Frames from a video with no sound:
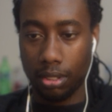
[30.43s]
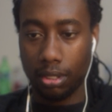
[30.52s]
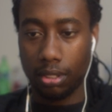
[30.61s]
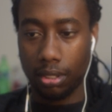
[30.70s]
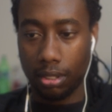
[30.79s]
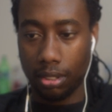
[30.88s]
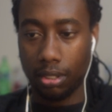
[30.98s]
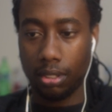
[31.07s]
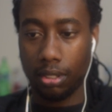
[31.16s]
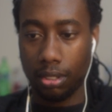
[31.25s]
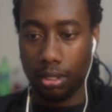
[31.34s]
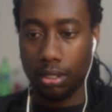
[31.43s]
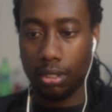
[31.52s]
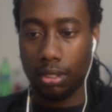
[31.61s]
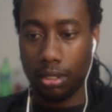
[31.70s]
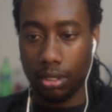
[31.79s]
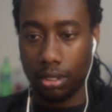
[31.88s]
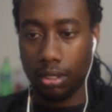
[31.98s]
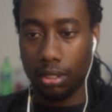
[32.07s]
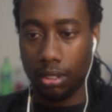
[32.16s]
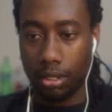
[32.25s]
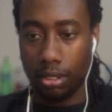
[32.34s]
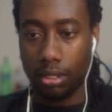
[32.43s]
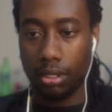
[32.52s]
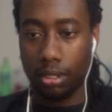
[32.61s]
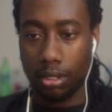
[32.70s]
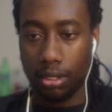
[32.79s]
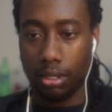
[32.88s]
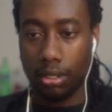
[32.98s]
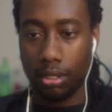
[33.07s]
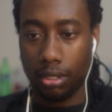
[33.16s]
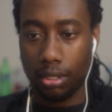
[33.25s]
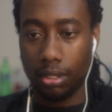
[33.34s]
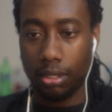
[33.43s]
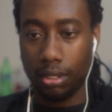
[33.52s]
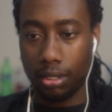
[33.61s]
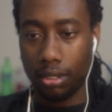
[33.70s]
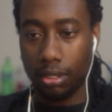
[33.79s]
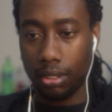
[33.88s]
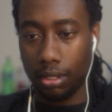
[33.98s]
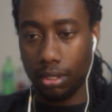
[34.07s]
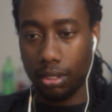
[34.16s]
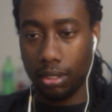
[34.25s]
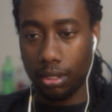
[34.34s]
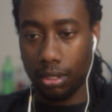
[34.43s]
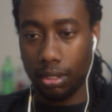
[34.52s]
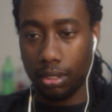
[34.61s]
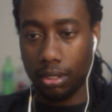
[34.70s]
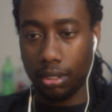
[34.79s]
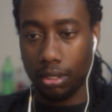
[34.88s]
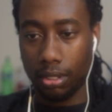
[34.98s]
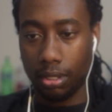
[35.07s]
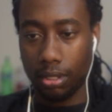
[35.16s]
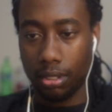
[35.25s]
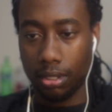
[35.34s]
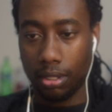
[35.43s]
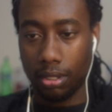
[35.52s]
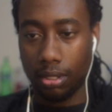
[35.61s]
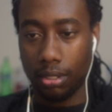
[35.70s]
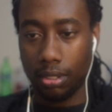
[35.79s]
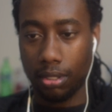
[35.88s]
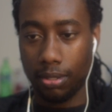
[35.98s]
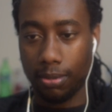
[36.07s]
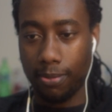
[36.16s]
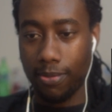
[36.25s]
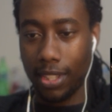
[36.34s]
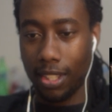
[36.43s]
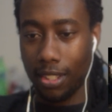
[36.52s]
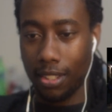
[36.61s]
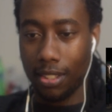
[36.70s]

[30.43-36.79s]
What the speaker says: [no speech]